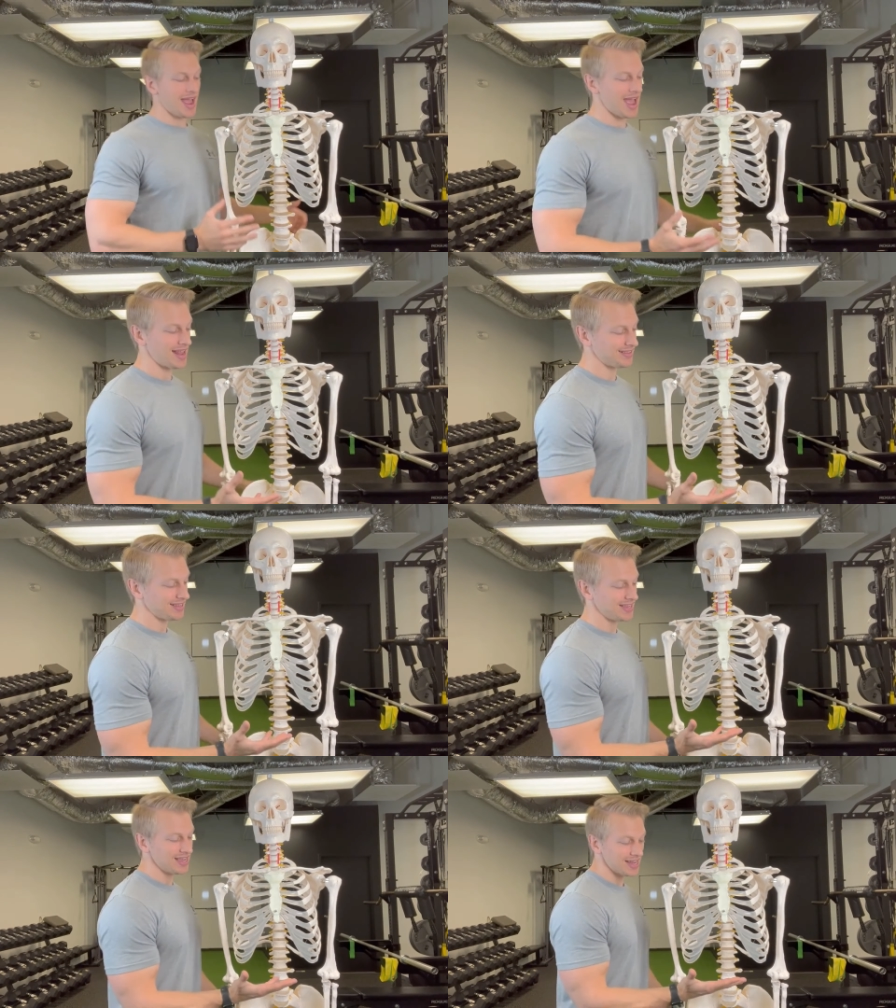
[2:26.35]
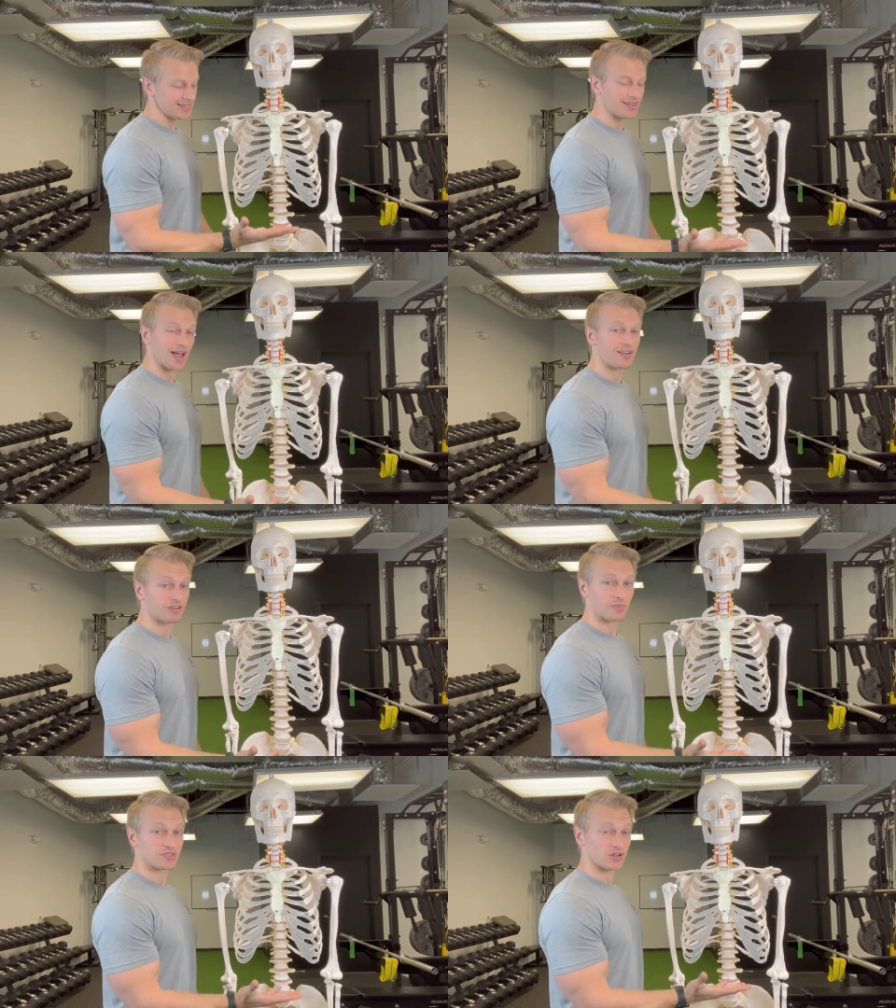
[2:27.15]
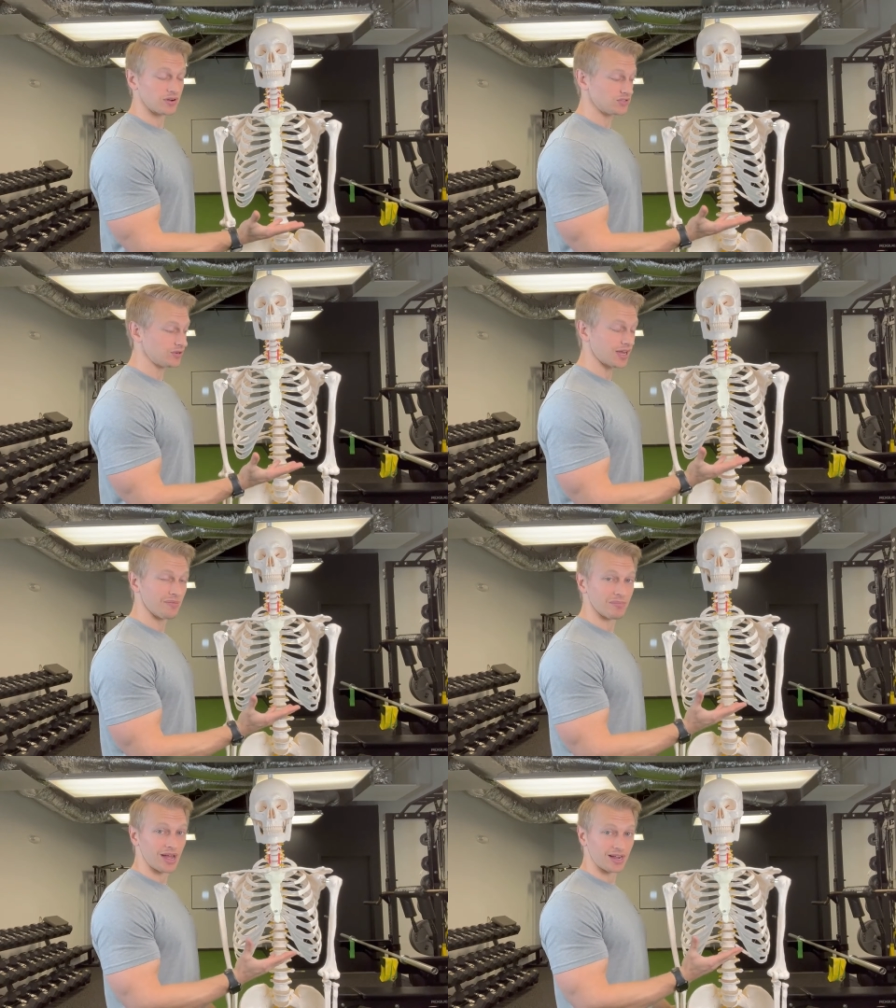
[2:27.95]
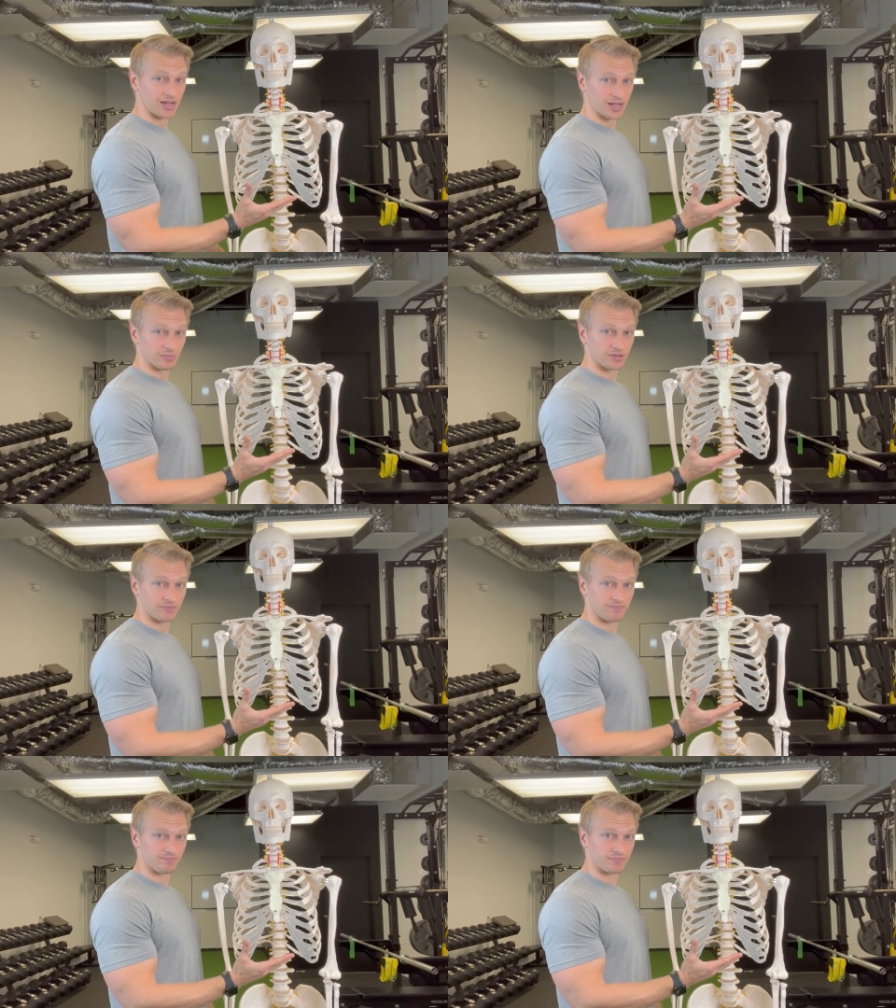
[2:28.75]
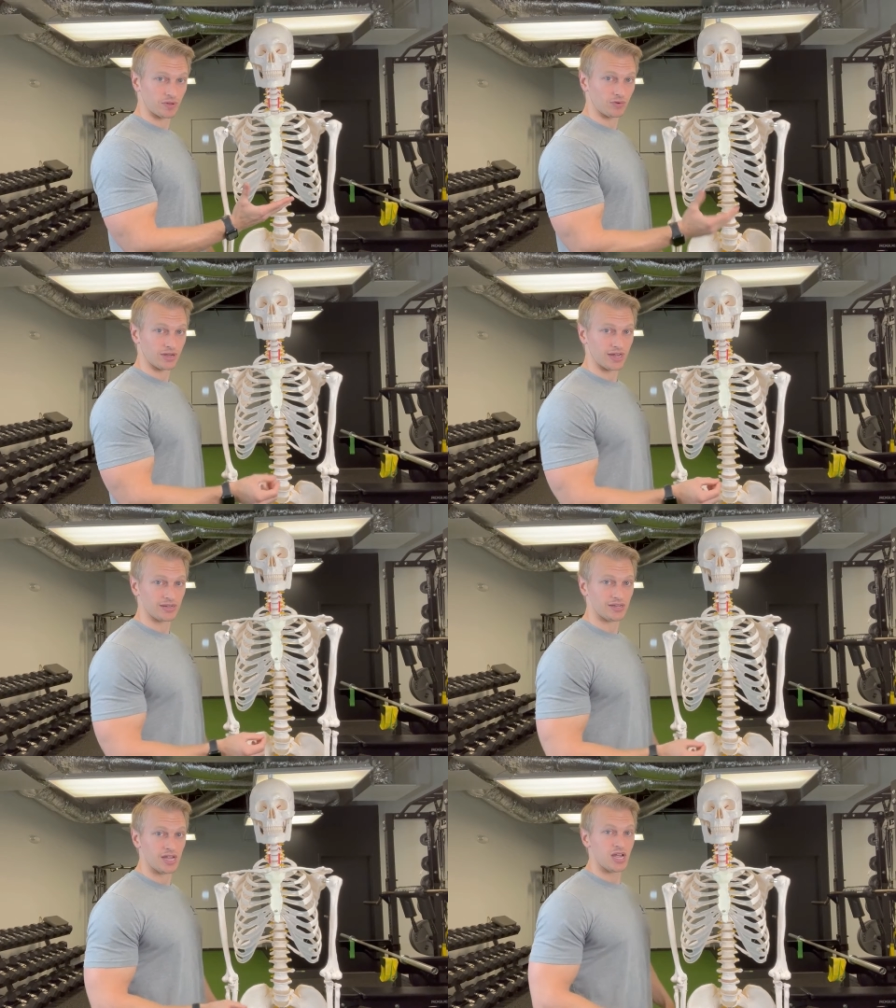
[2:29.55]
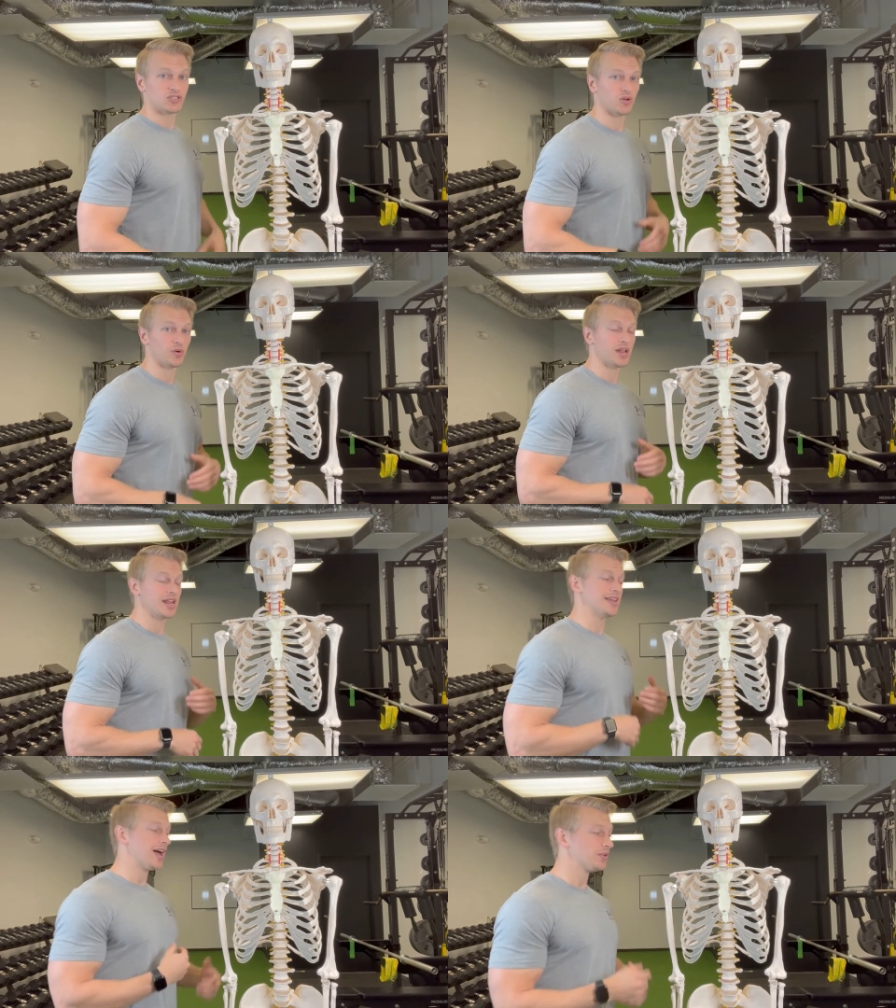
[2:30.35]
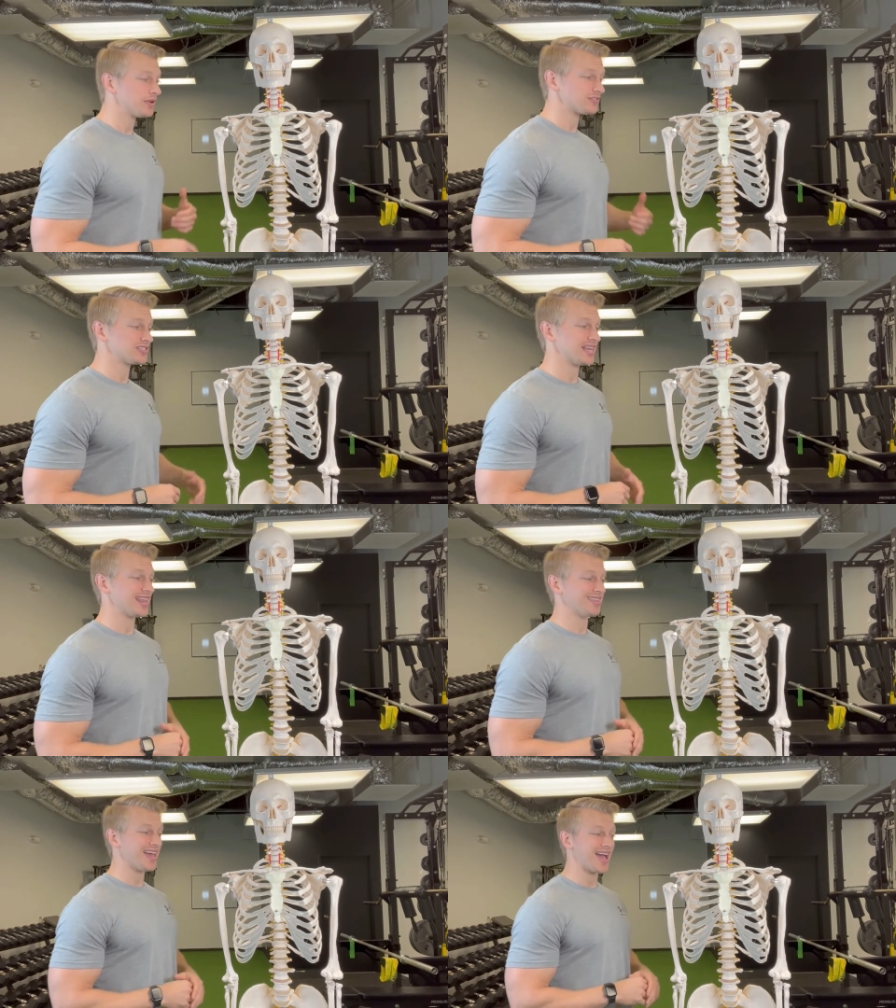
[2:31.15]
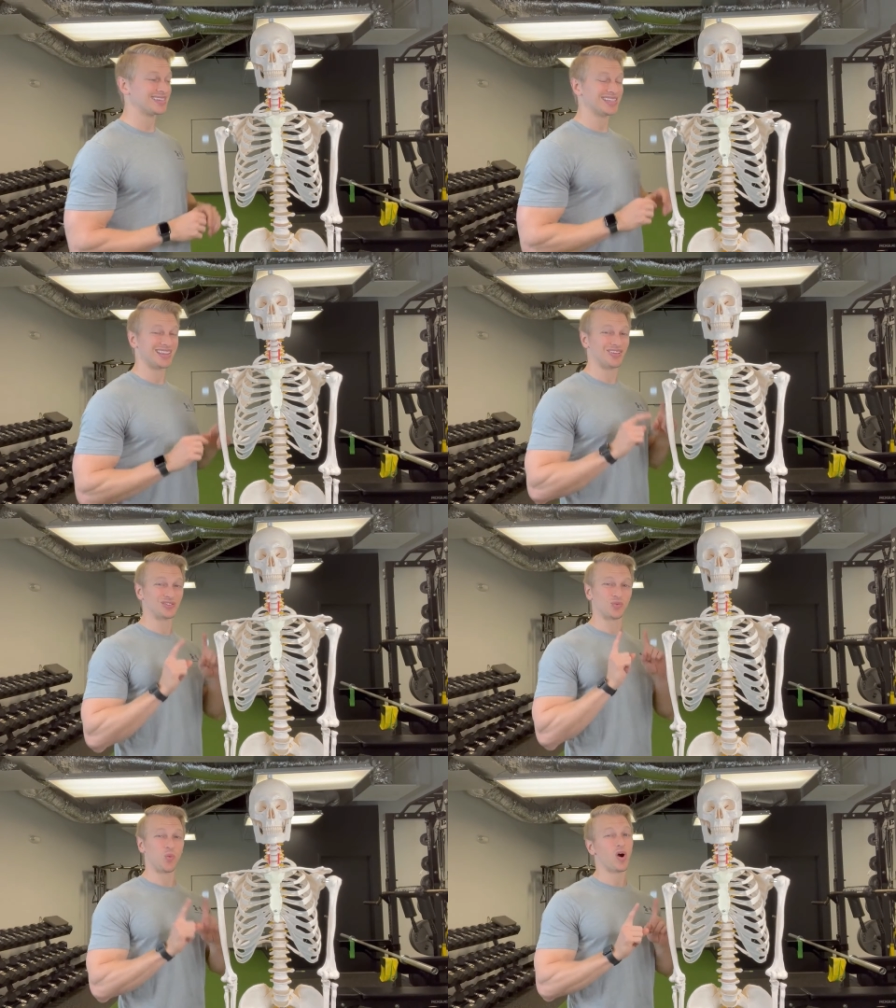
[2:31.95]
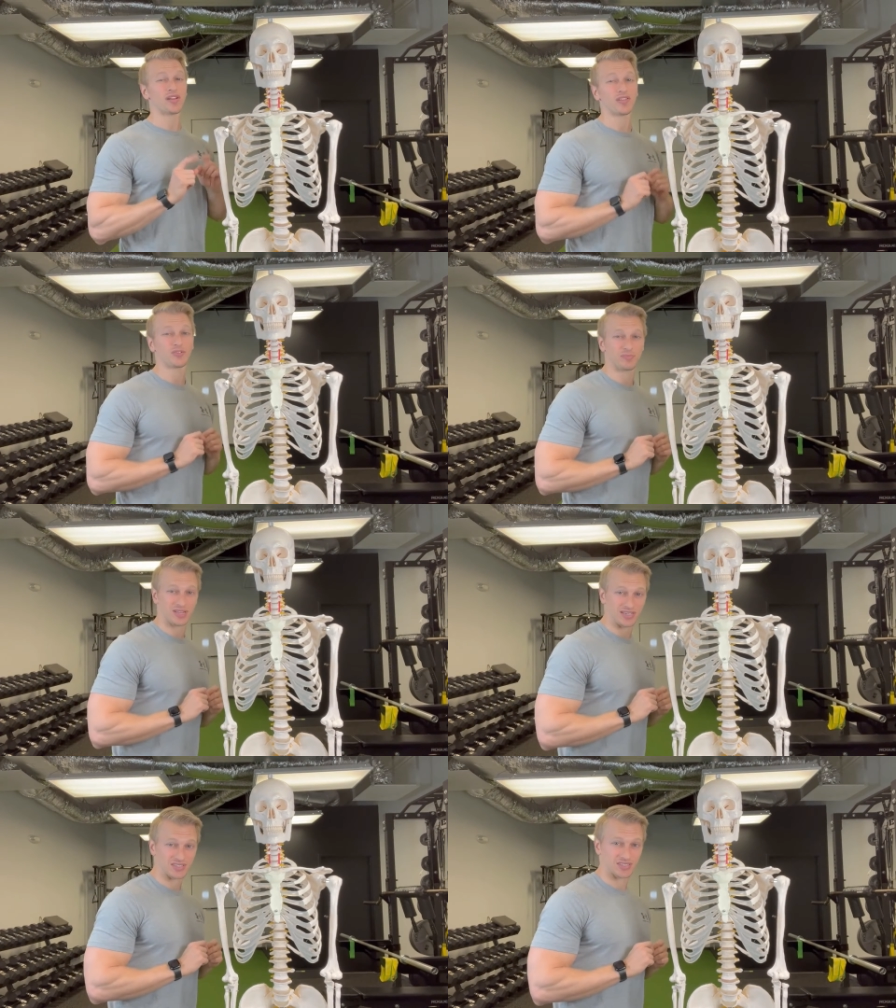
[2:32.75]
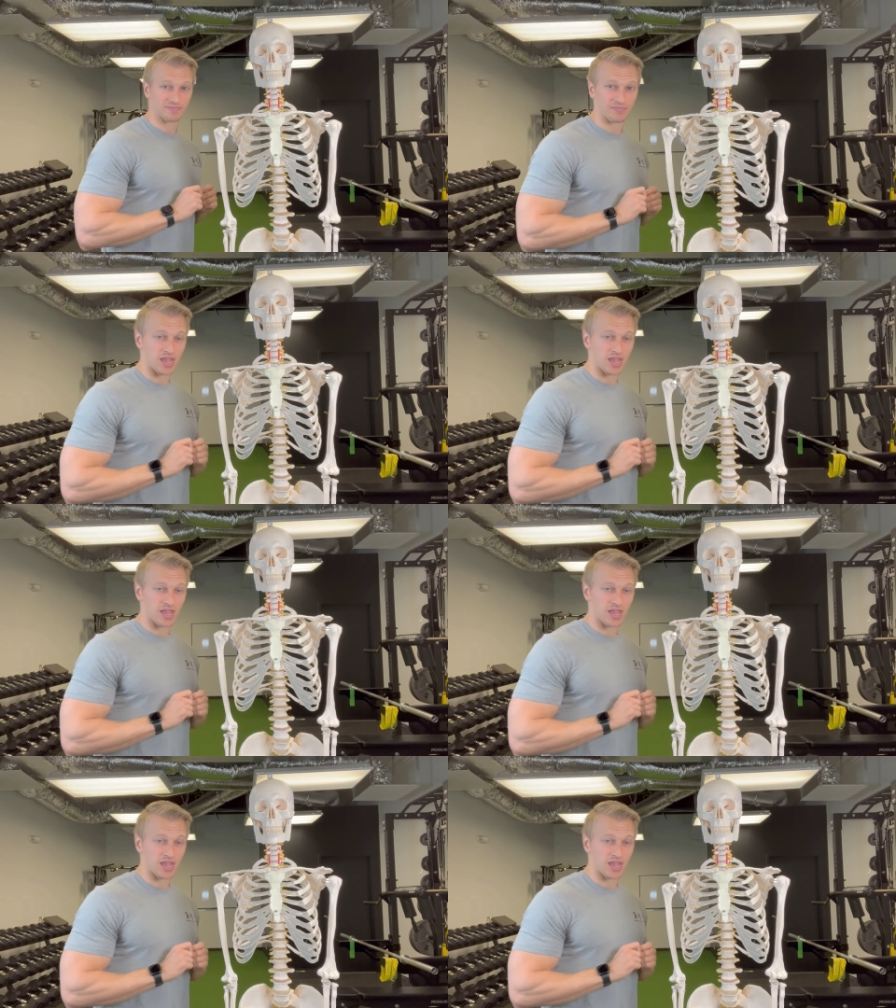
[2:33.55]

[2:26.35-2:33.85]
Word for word: And the diaphragm is going to come back up, okay? So now that we understand that, there's one other piece.